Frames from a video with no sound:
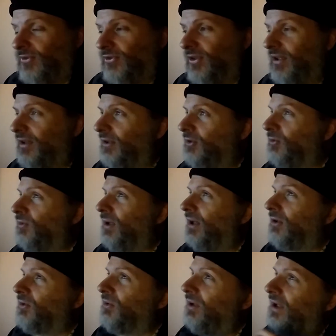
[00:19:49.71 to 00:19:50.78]
see the
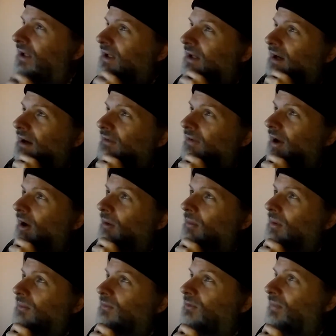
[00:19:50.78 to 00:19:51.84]
directory of
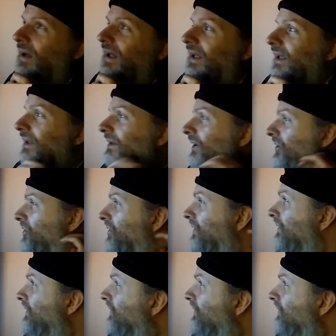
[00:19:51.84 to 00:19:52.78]
albums by English